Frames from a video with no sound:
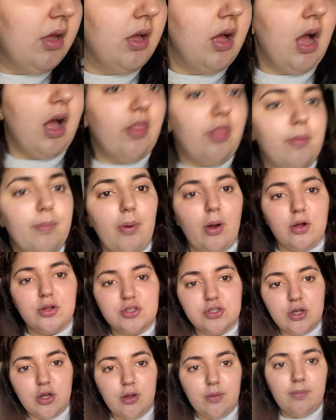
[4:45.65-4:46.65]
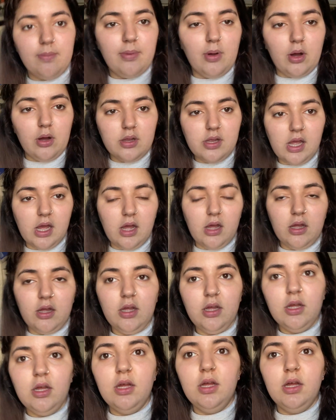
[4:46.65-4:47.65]
at the bottom, but yeah.
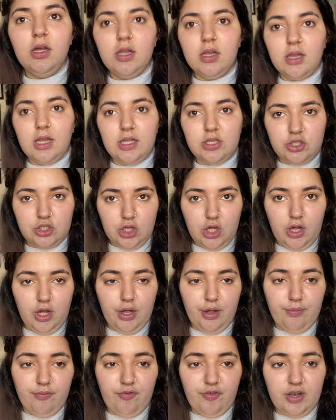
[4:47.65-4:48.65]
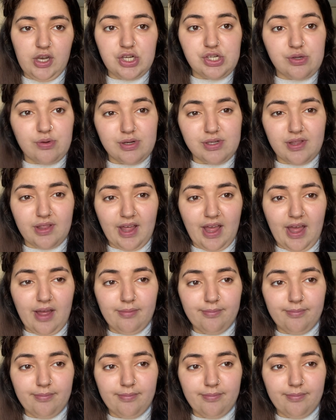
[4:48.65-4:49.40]
Let's finish the rest of the hair.